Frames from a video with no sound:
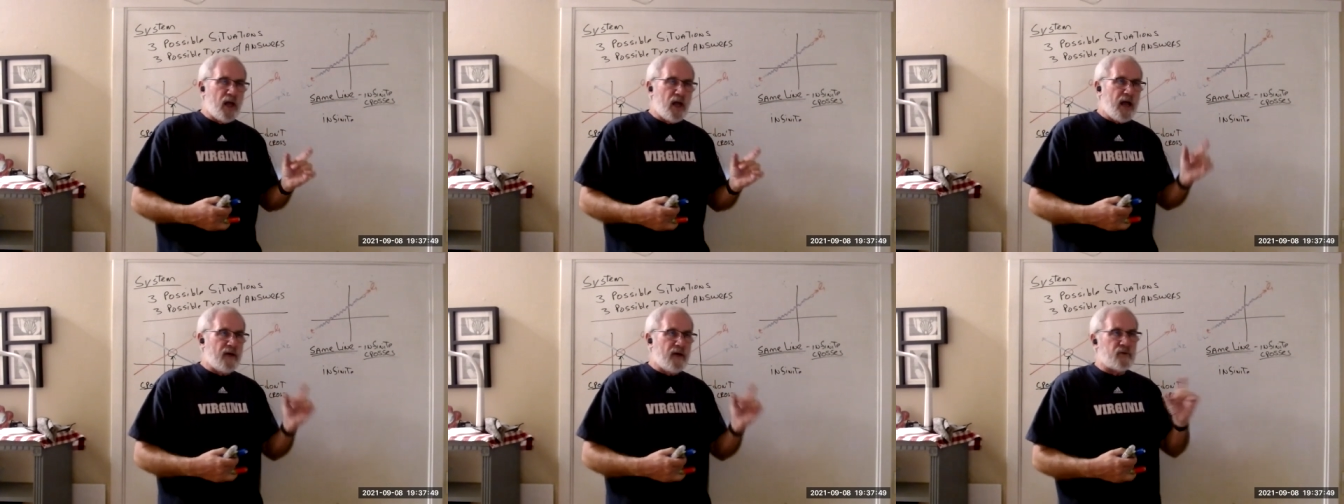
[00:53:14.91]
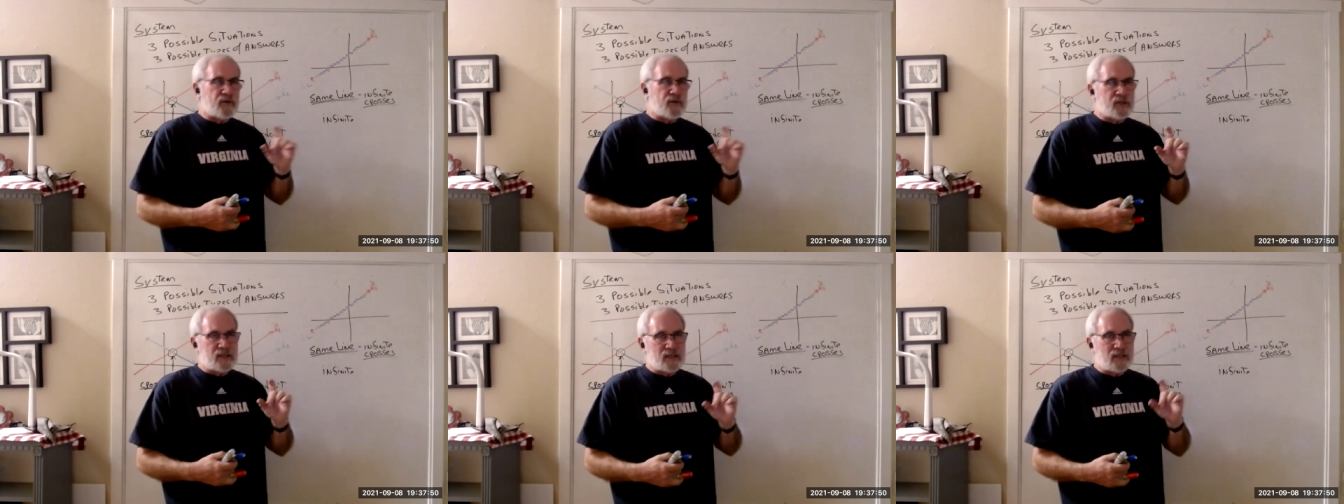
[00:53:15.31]
have a
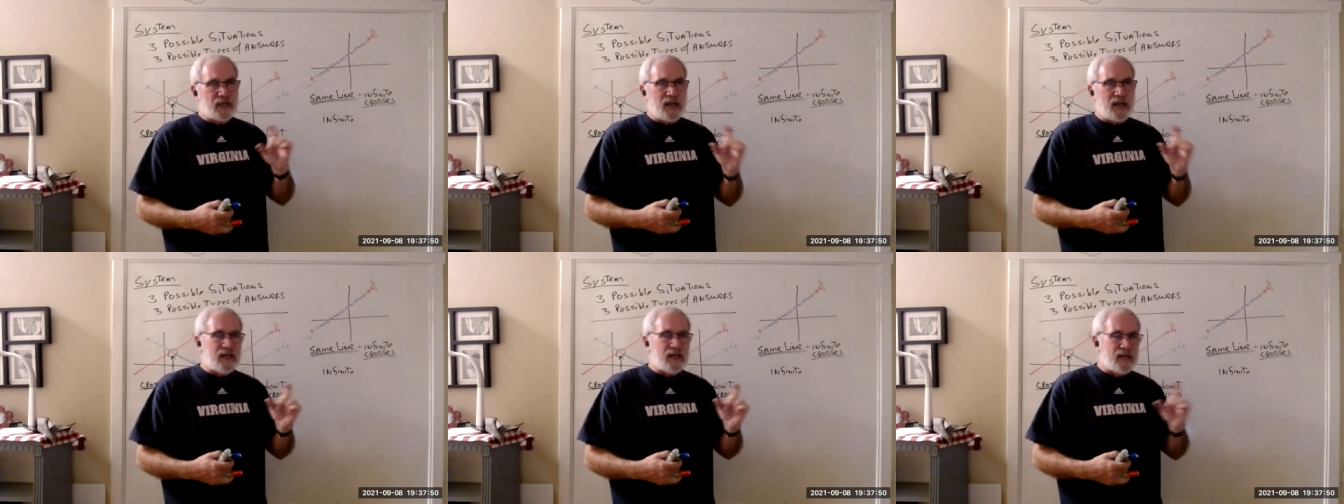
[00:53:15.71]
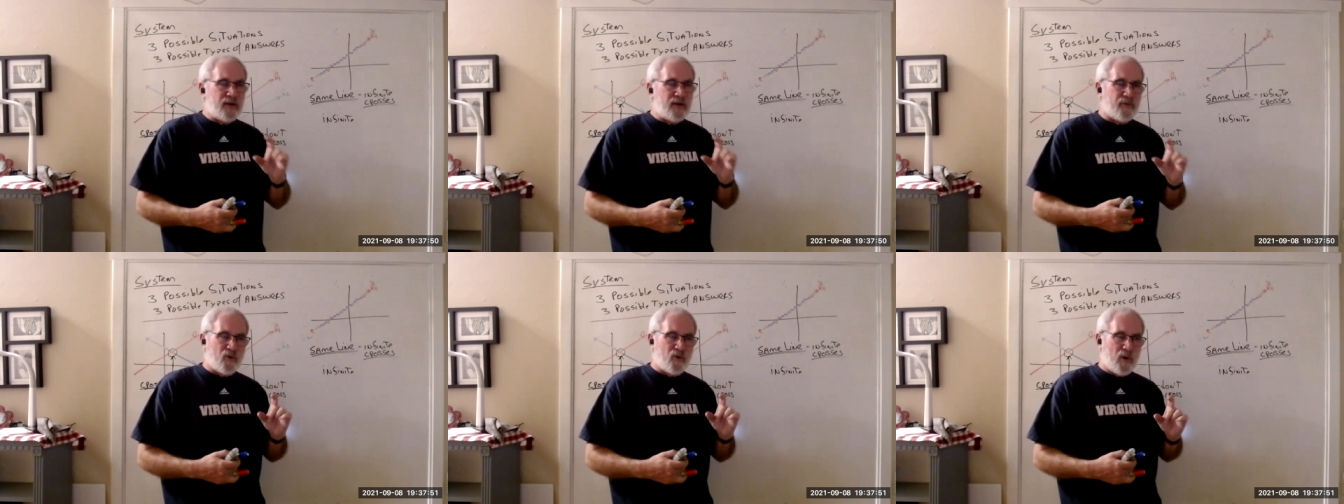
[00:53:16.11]
slightly
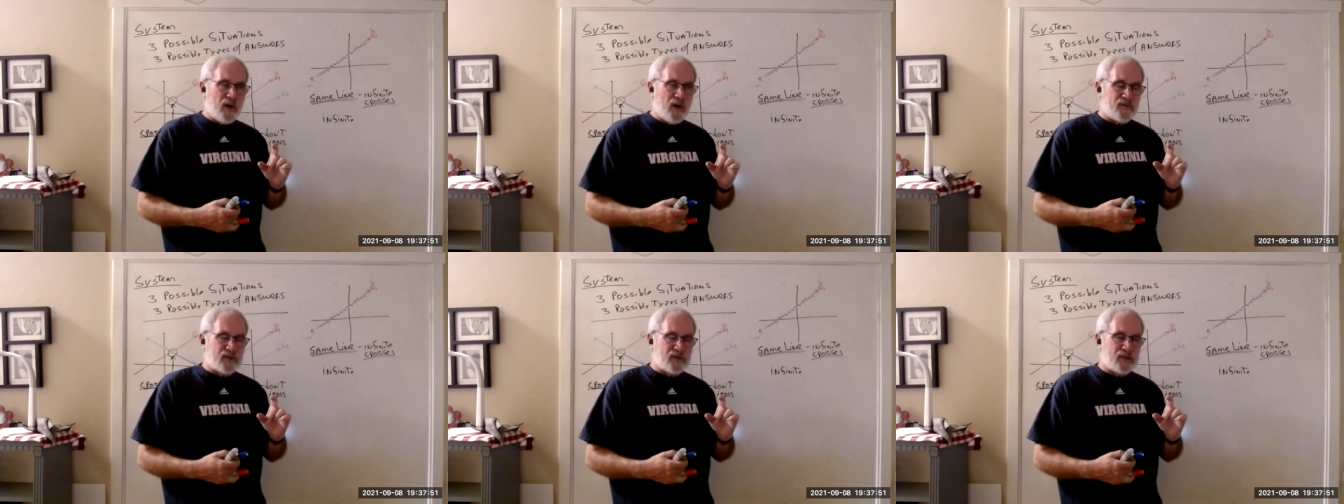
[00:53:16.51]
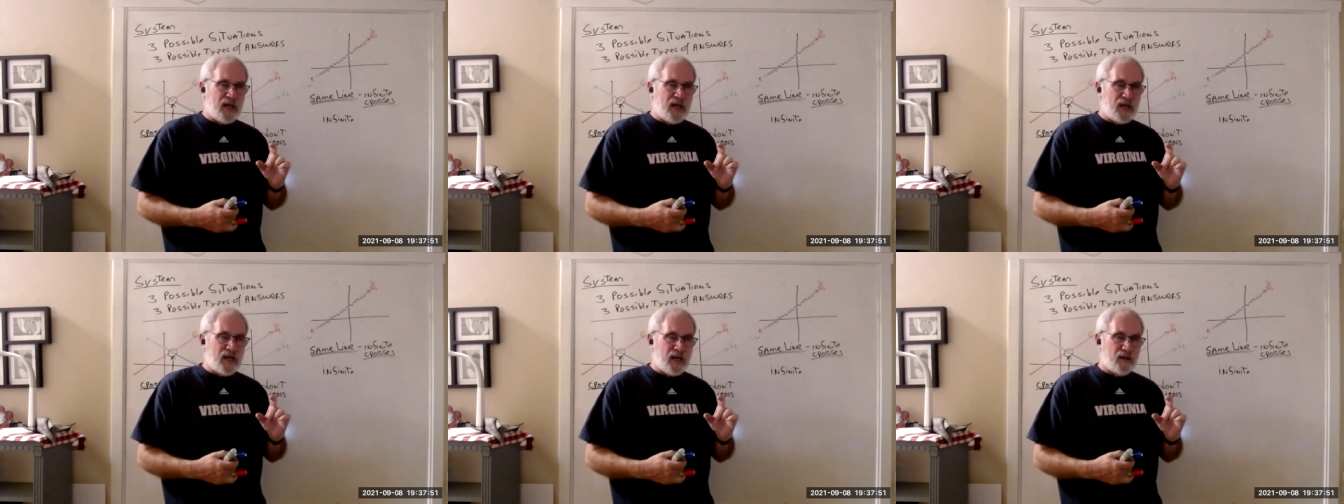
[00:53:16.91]
different way of
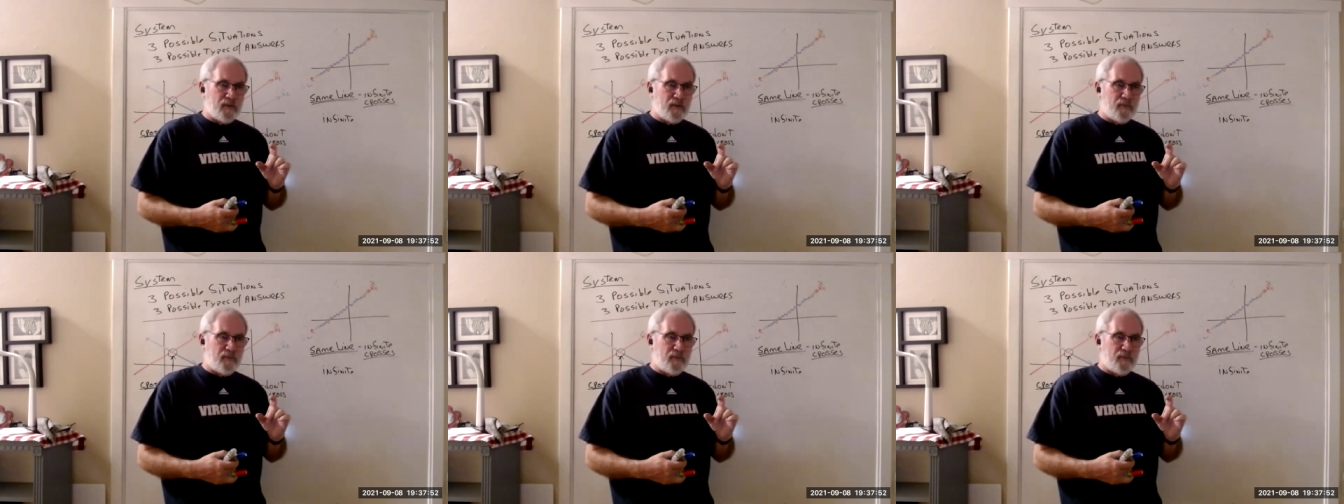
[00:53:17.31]
saying it.